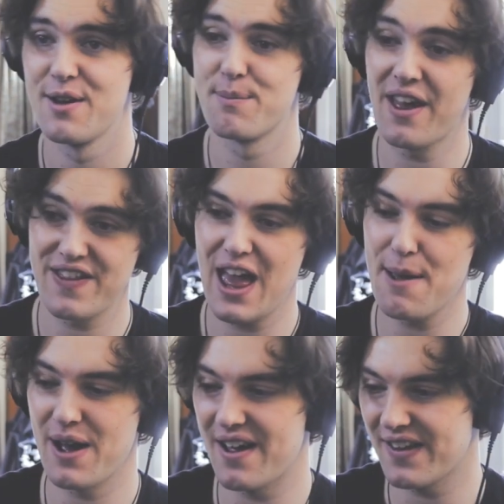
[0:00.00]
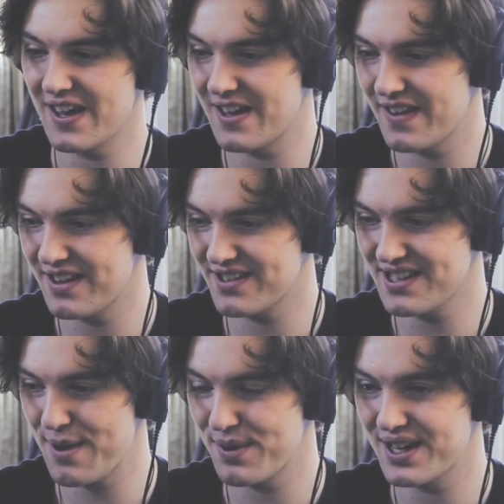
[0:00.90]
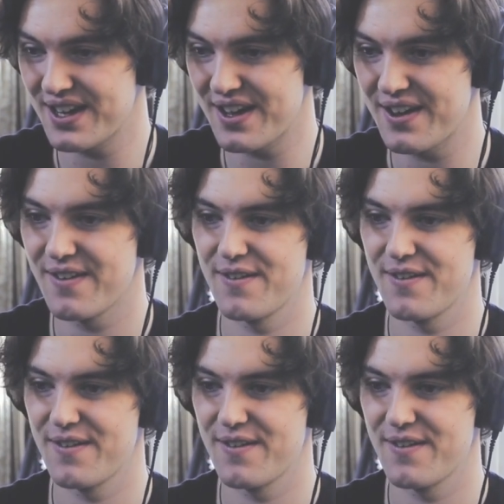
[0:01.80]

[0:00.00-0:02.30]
But that part there that just happened here.